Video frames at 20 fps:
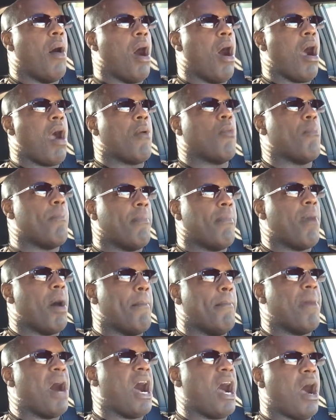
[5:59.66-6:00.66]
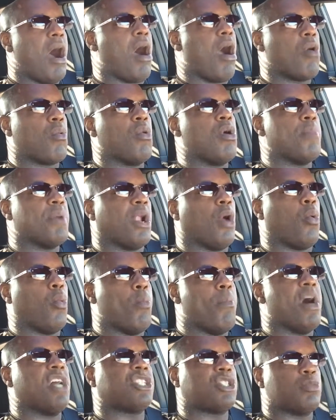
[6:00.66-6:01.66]
our women are
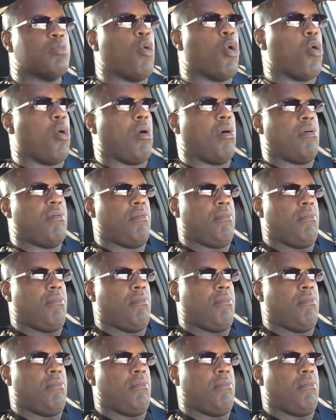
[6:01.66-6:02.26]
much more